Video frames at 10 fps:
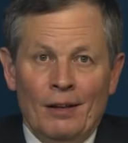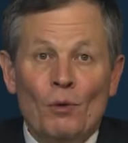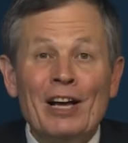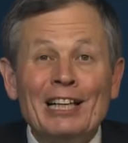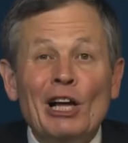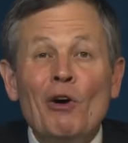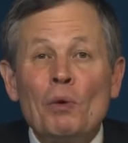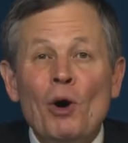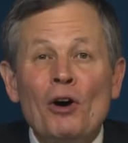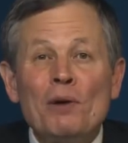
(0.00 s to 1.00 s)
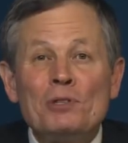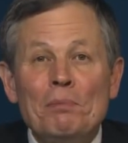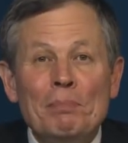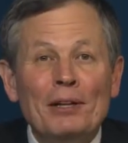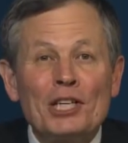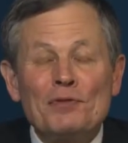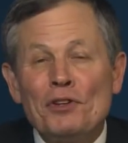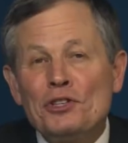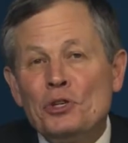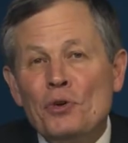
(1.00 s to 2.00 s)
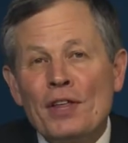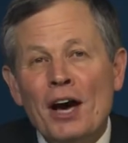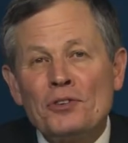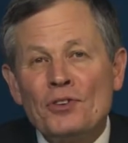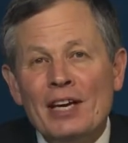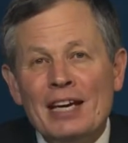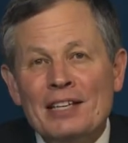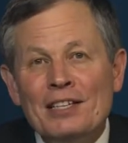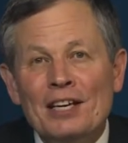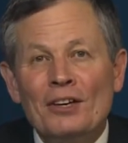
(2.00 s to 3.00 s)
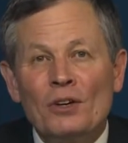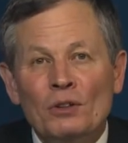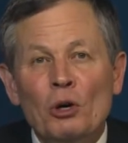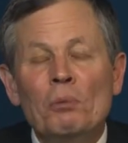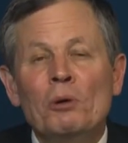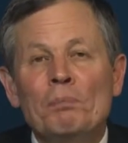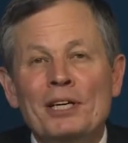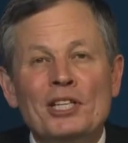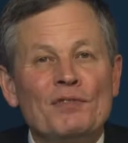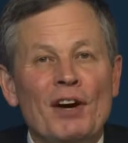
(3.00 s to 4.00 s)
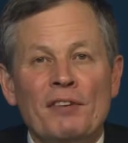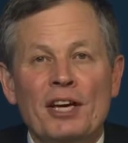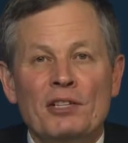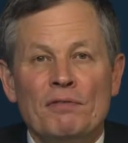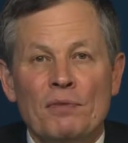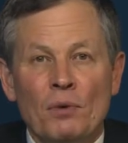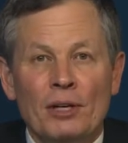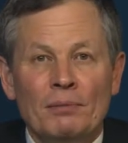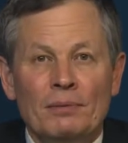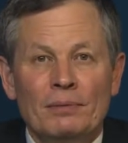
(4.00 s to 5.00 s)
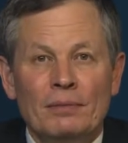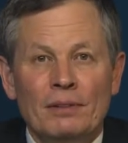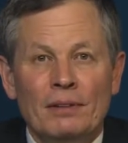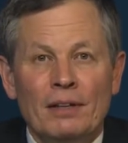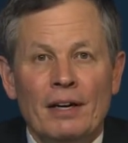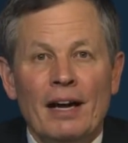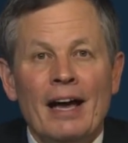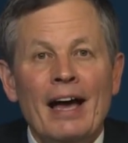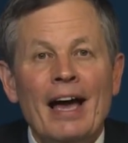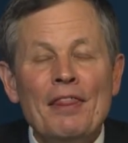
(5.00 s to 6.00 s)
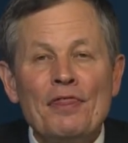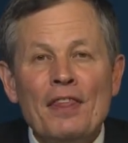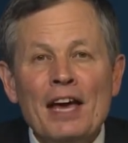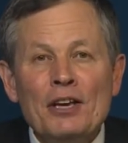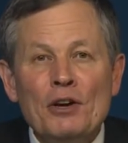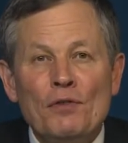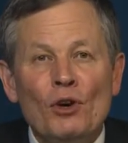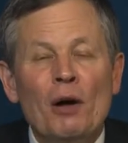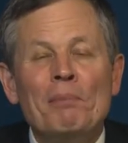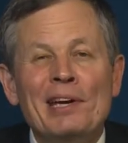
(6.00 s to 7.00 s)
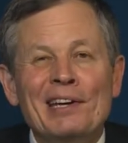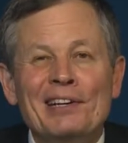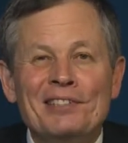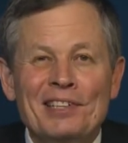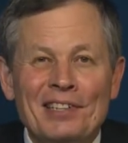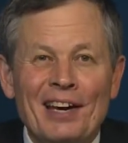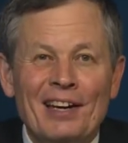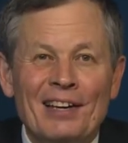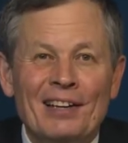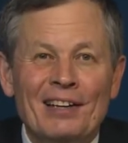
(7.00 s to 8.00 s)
Well, hello and welcome to Billings for the 2018 Global Peace Foundation Forum. And thank you for all being here today.